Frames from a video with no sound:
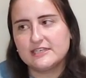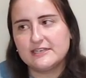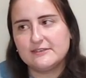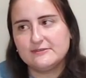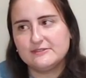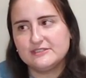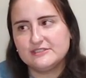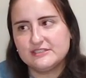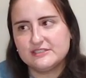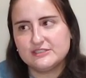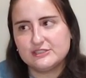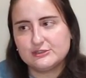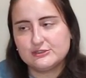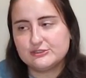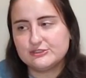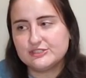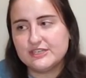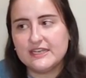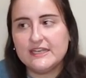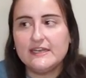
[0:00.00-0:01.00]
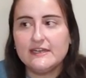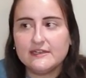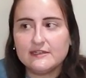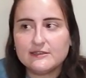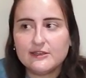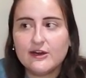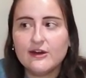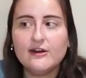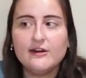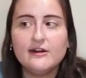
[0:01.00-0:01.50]
I was just crocheting
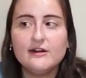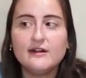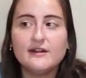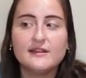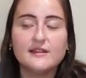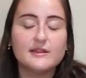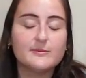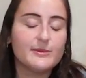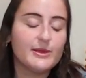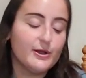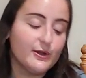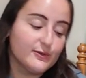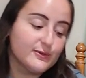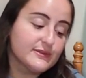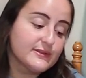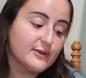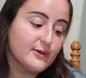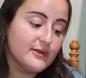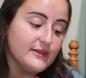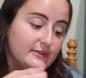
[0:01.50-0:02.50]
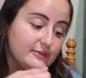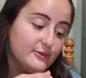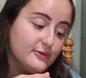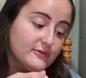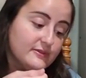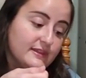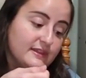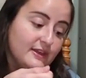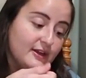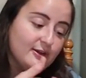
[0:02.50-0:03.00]
along and then my hook was going
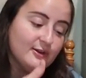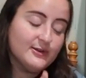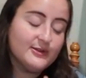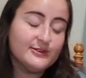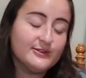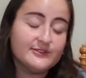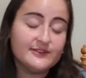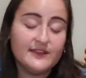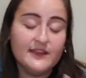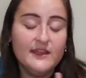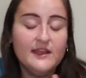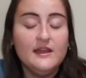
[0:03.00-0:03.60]
through the yarn.